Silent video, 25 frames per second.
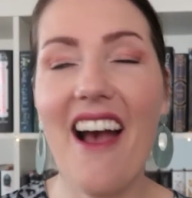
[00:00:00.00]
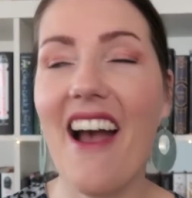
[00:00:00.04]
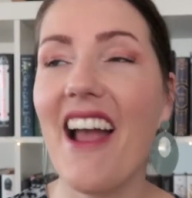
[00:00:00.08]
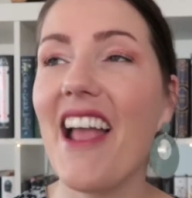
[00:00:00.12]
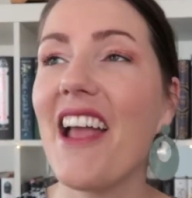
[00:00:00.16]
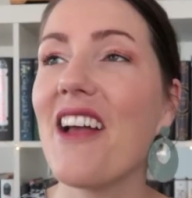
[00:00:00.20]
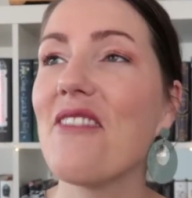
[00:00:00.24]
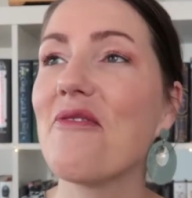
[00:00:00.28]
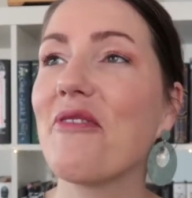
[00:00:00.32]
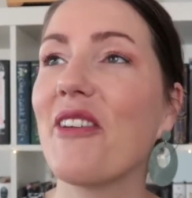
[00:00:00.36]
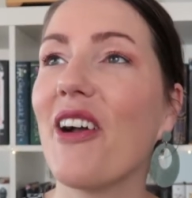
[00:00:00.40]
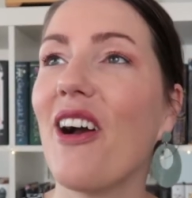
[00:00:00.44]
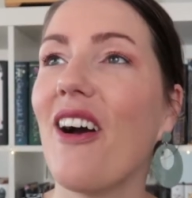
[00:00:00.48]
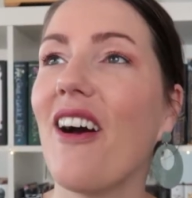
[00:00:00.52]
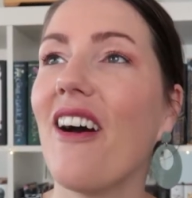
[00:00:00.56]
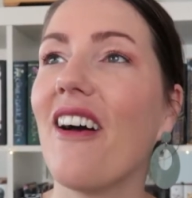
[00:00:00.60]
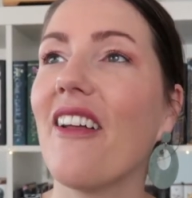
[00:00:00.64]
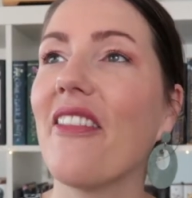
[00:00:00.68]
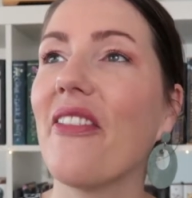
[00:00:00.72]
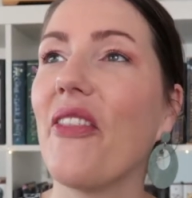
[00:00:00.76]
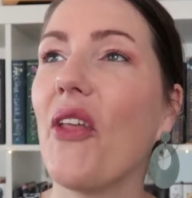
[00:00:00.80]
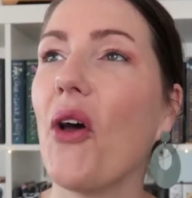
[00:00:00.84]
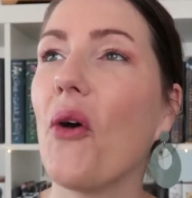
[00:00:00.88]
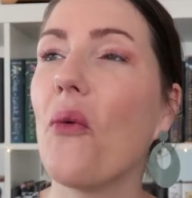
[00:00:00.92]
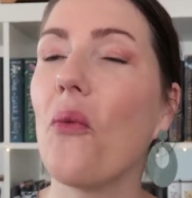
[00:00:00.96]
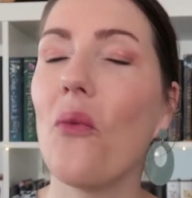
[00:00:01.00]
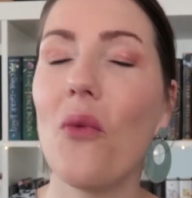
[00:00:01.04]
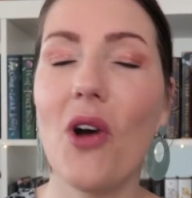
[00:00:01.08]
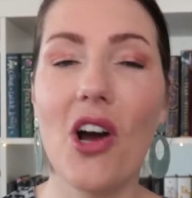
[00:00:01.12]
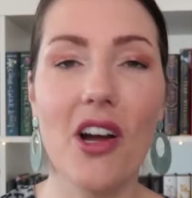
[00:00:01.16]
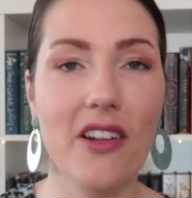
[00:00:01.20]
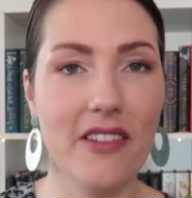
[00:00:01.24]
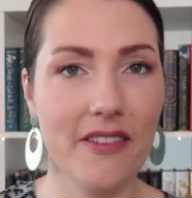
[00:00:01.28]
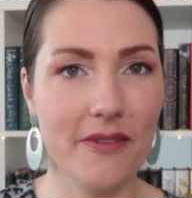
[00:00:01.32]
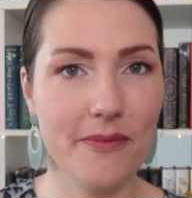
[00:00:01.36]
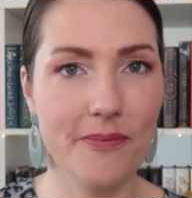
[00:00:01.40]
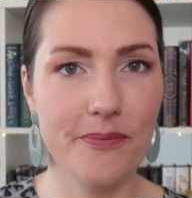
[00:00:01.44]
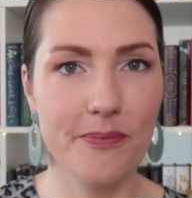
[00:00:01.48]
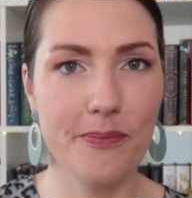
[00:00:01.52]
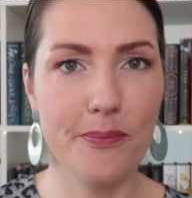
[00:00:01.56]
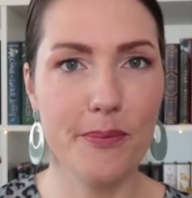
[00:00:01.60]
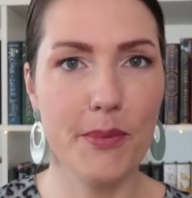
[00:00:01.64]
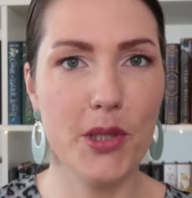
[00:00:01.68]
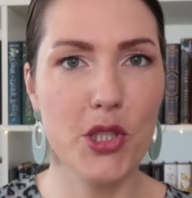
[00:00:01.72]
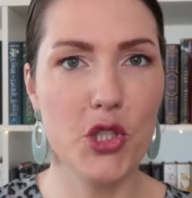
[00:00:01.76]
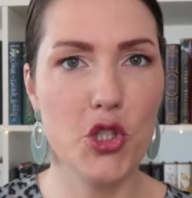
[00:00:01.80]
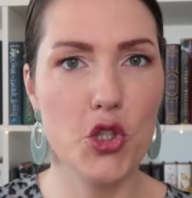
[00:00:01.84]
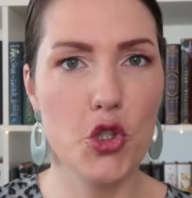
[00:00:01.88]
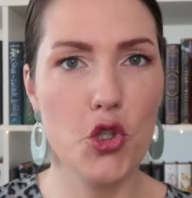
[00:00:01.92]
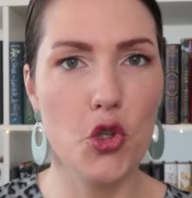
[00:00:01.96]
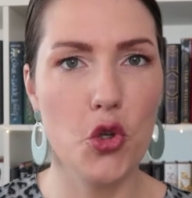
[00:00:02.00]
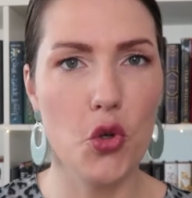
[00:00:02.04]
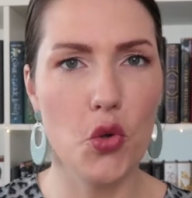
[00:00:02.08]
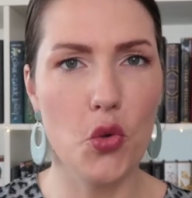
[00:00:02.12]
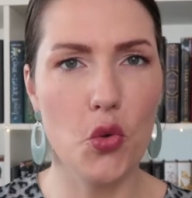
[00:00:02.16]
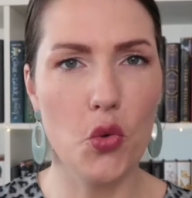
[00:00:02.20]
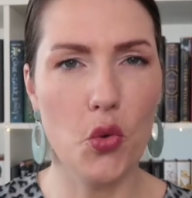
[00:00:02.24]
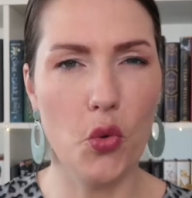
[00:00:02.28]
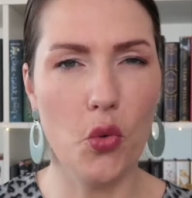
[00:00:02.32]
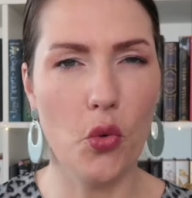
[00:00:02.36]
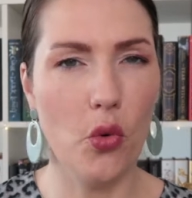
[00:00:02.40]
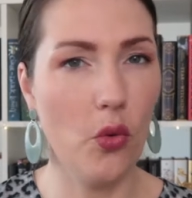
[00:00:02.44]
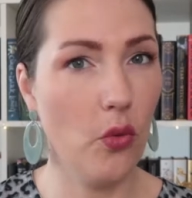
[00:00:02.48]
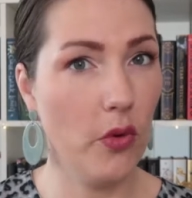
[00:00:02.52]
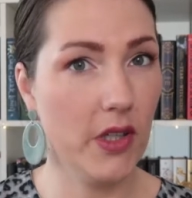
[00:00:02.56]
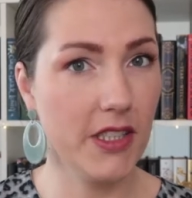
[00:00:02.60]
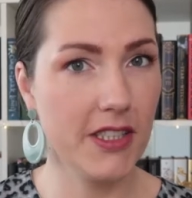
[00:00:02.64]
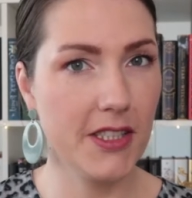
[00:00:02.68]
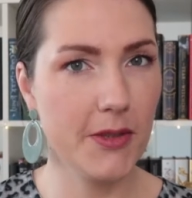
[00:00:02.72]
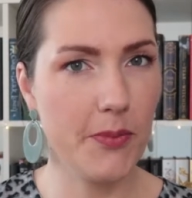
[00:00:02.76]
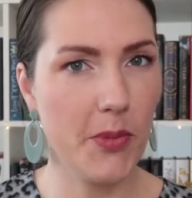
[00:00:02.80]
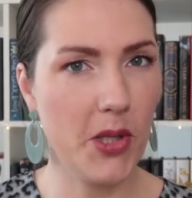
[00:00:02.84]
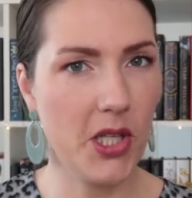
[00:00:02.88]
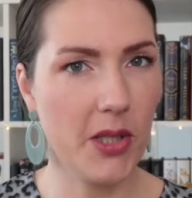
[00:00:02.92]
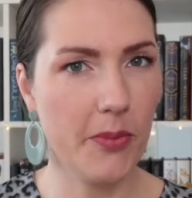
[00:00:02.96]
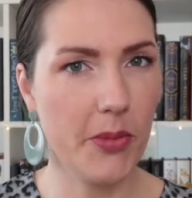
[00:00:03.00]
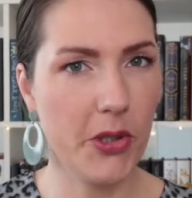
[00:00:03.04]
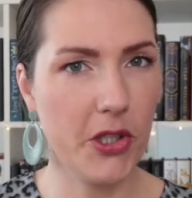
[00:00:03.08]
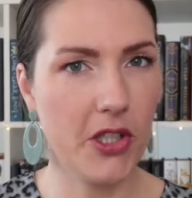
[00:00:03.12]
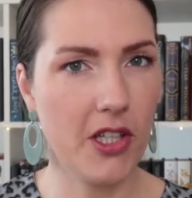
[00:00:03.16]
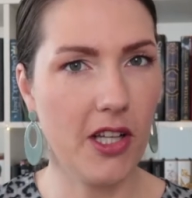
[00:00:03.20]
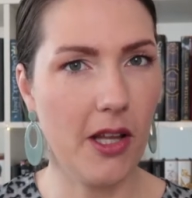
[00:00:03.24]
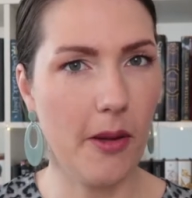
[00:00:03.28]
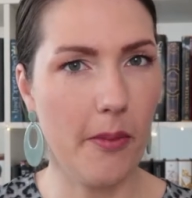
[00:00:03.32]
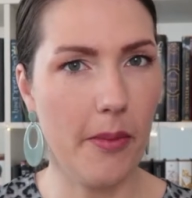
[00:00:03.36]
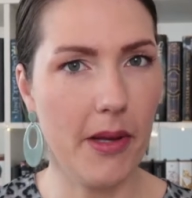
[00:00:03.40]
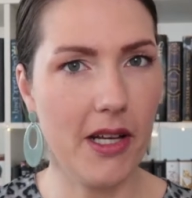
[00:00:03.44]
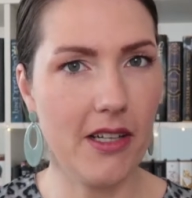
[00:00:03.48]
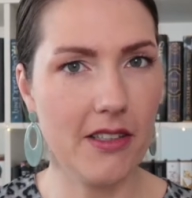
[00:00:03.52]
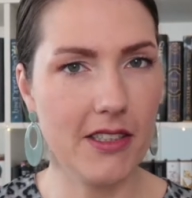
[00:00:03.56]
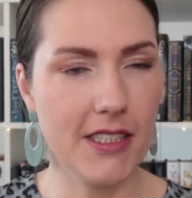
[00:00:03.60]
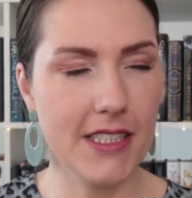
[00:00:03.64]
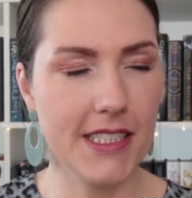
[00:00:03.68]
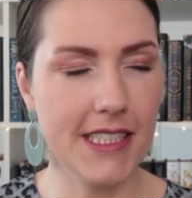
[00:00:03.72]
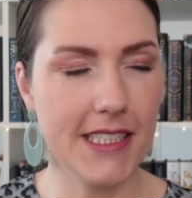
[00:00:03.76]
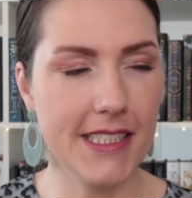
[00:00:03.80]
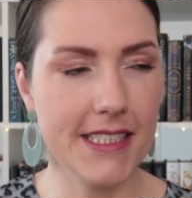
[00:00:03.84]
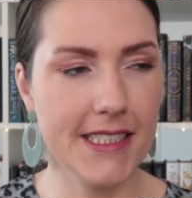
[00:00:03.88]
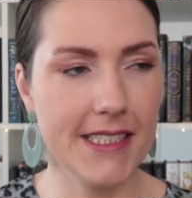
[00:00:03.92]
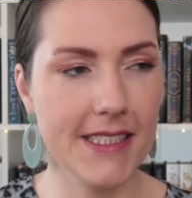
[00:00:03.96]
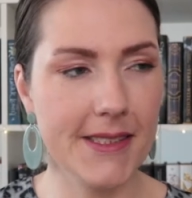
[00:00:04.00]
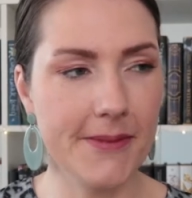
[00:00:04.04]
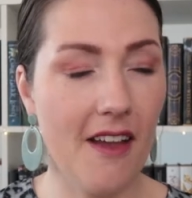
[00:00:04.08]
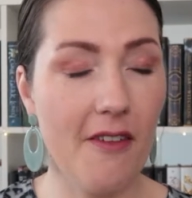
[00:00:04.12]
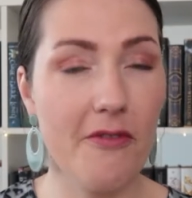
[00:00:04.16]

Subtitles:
I have got not one, but two Once Upon a Book Club boxes.